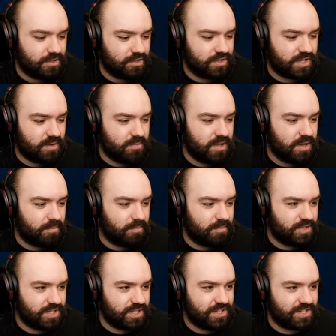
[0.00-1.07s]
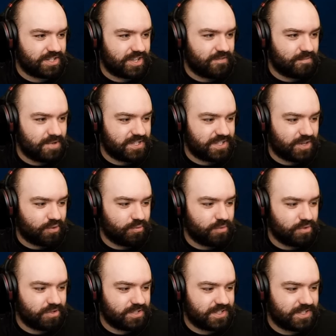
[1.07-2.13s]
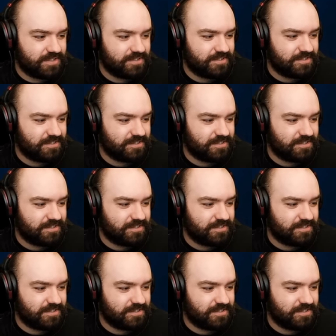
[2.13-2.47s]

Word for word: You just give me a... Did he just give me skill books?